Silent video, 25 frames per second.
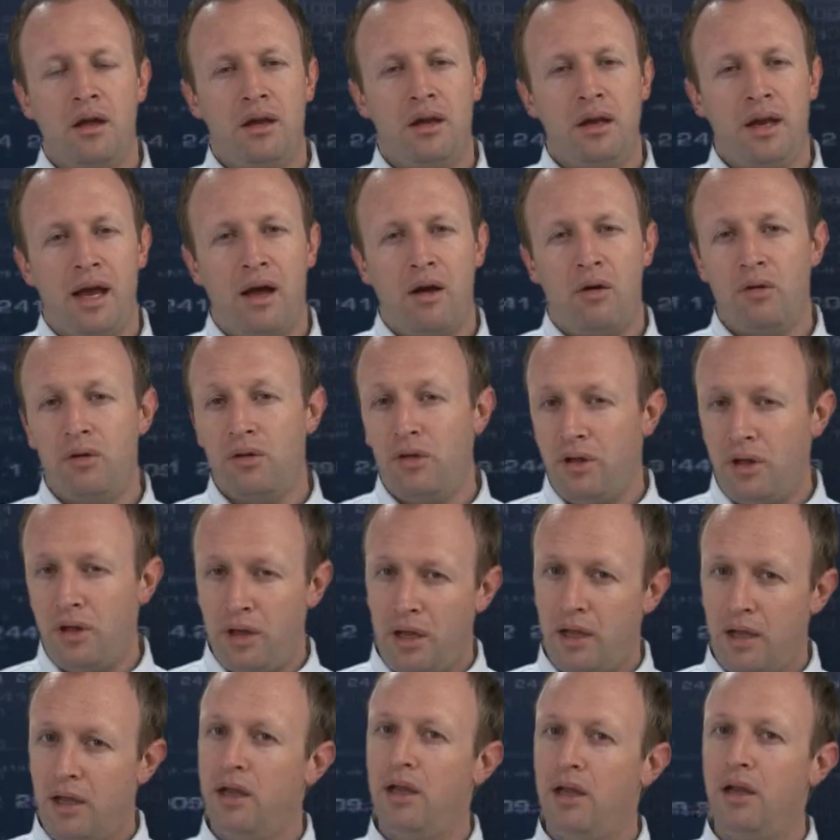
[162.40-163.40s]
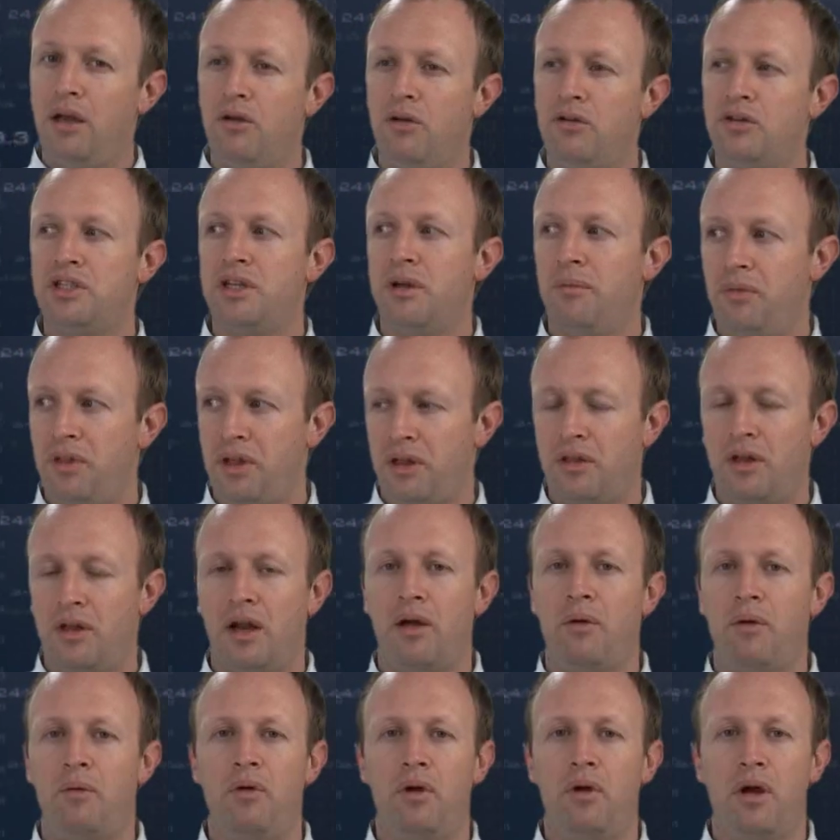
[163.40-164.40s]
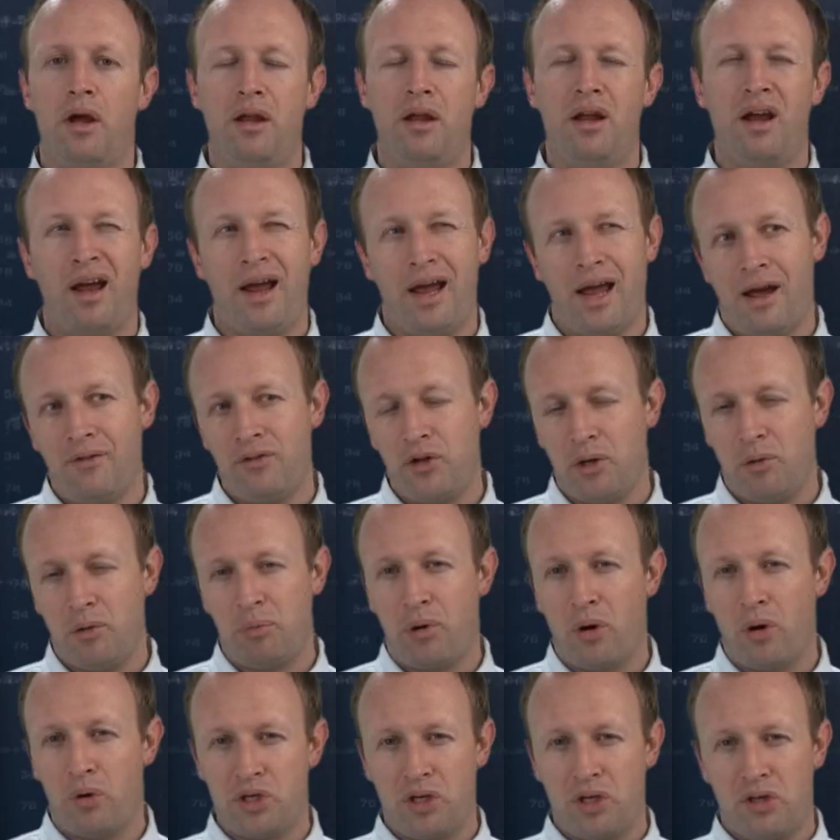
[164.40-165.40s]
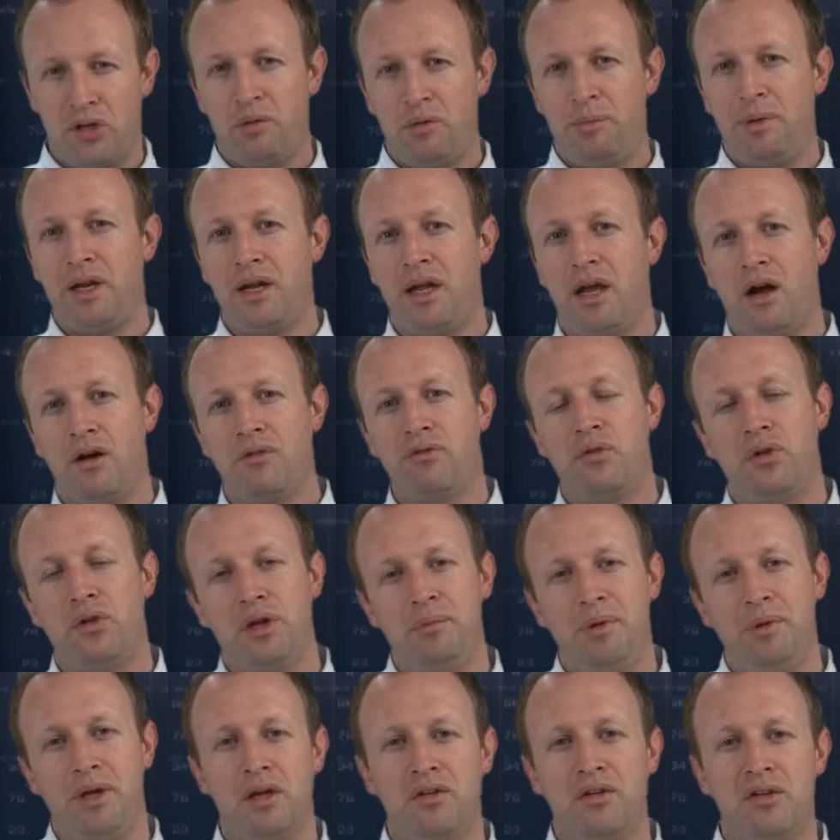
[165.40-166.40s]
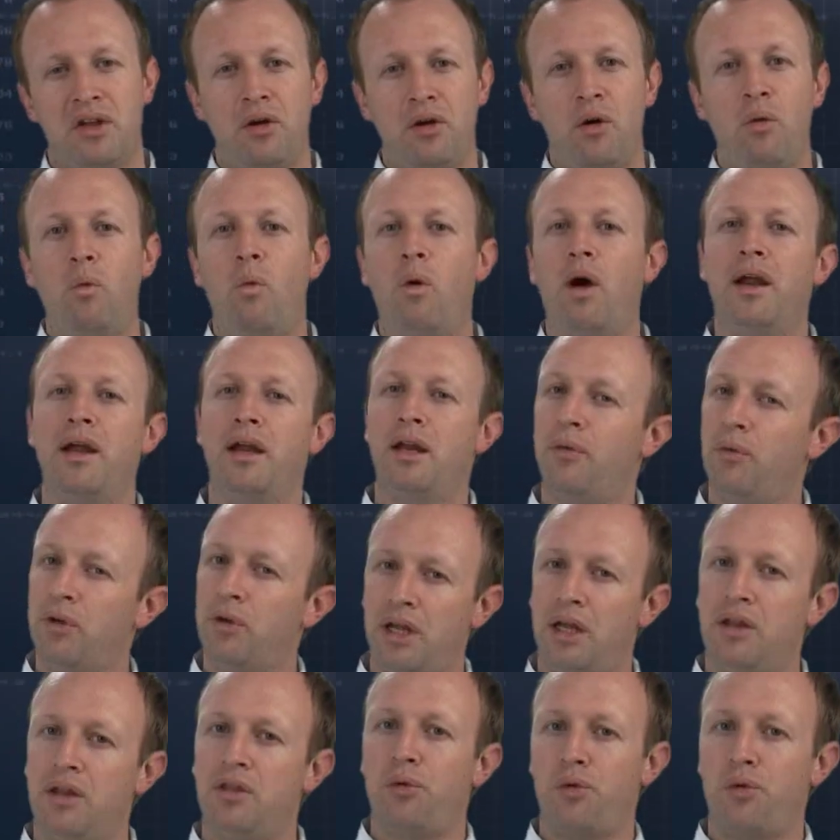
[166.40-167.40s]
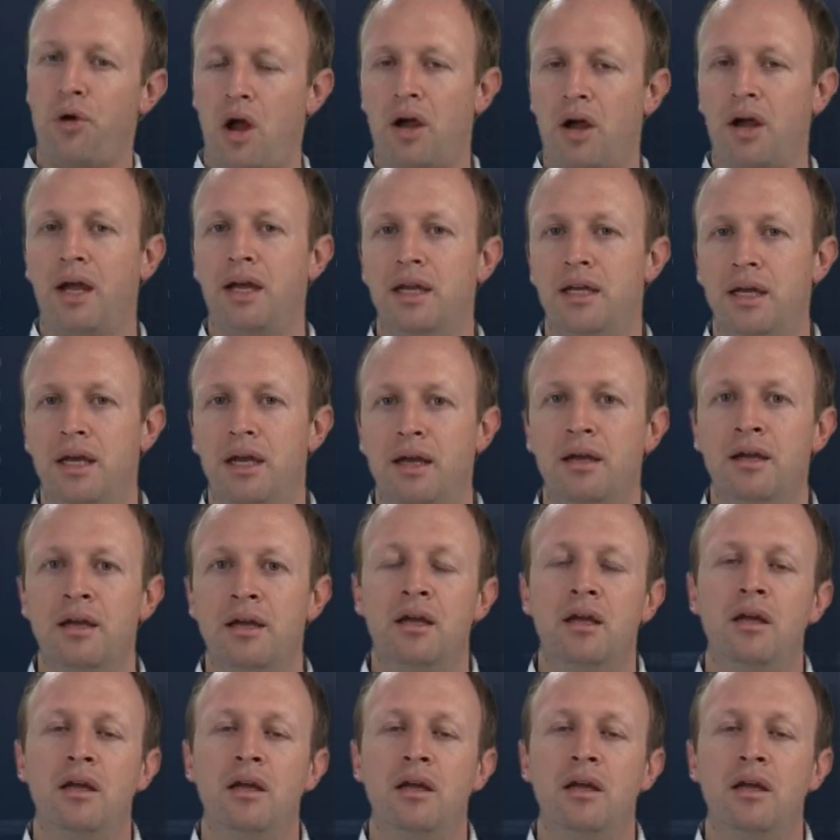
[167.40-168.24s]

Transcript: Now, here's something that I have to approach a little bit carefully because I don't want anyone to get the wrong idea.